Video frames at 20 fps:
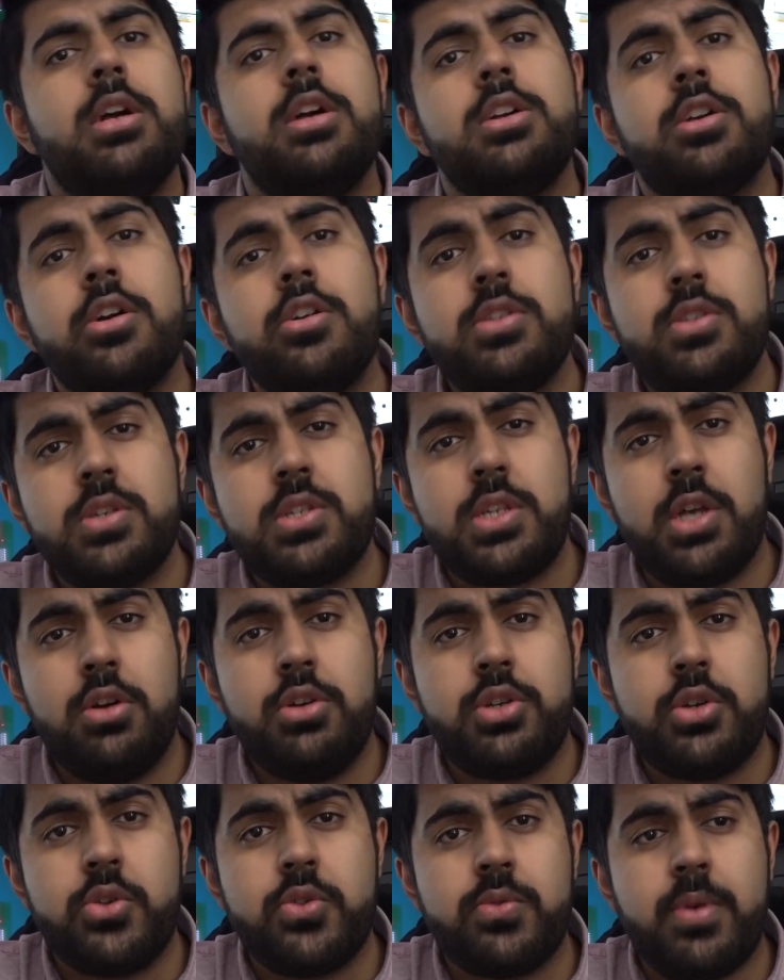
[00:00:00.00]
Go to
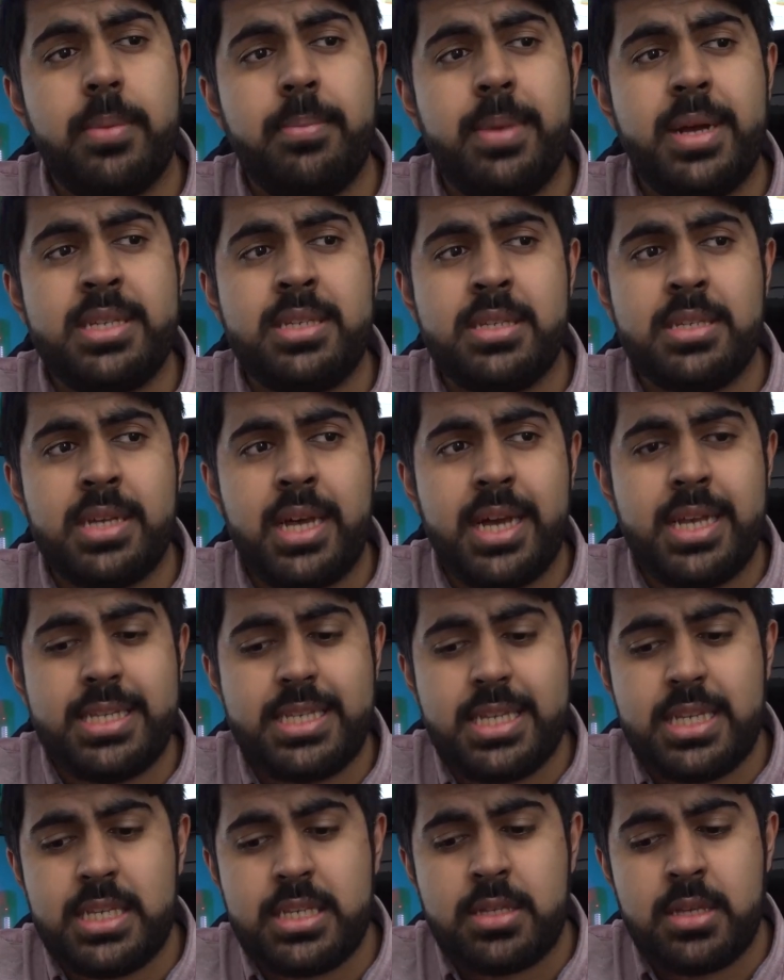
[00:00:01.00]
socials run by
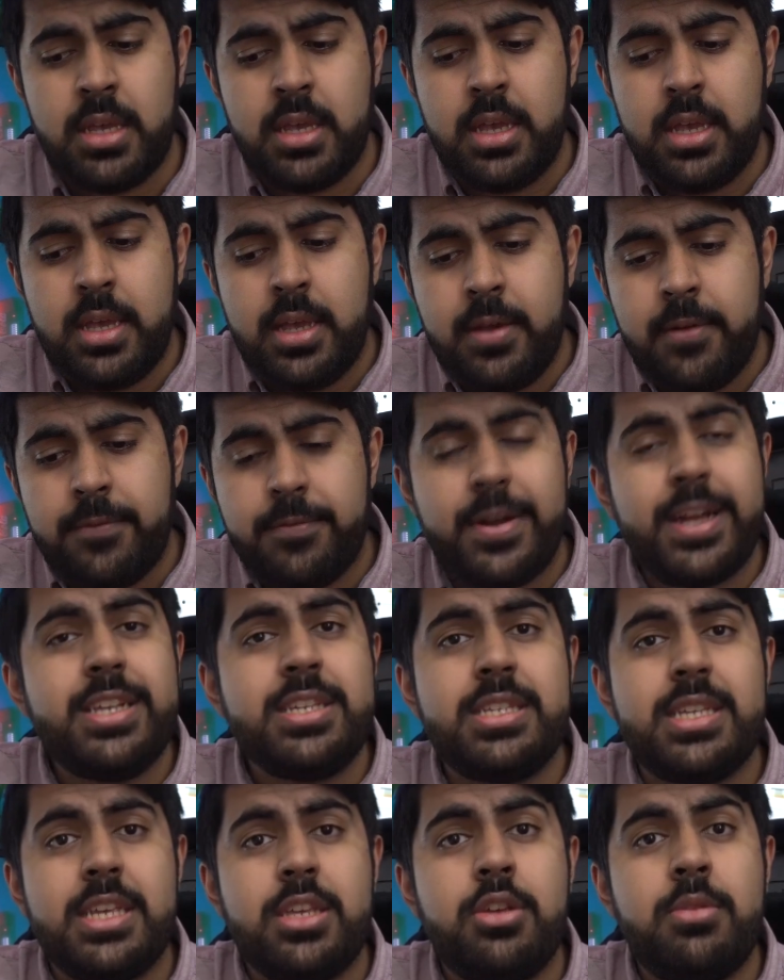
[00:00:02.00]
societies,
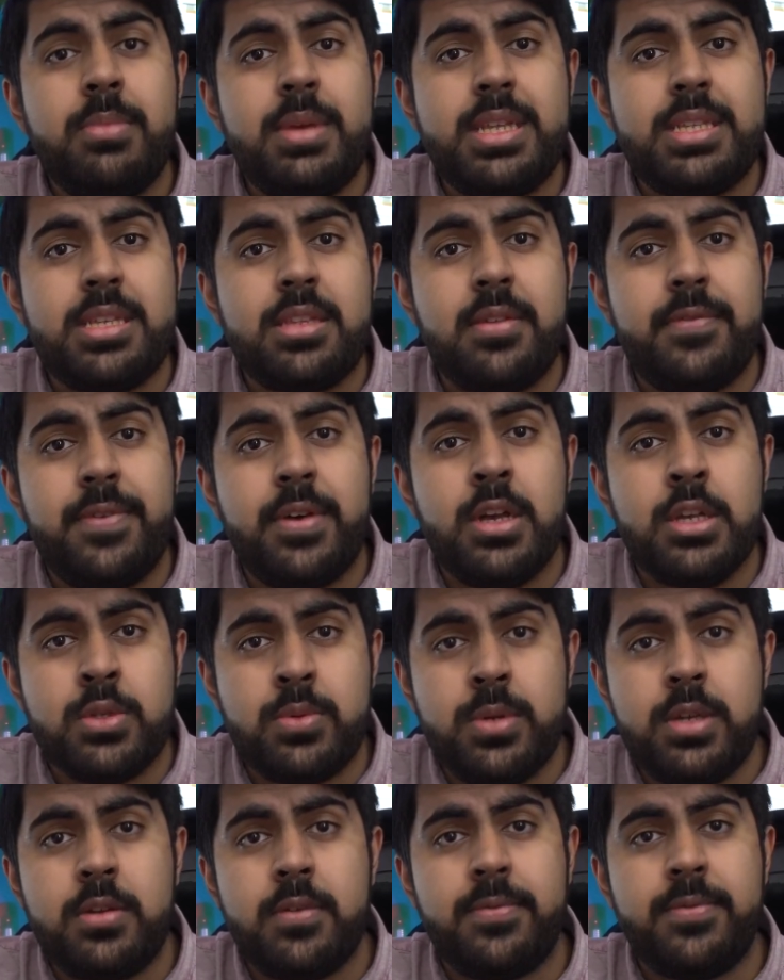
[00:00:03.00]
friends that you meet in the first
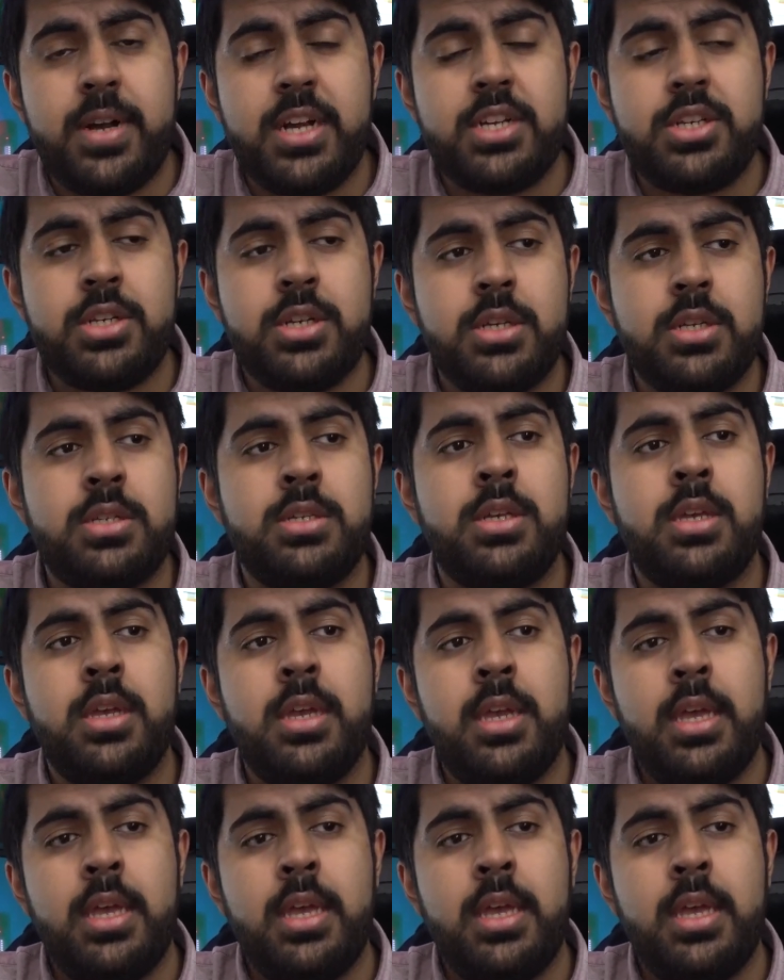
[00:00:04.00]
week of freshers,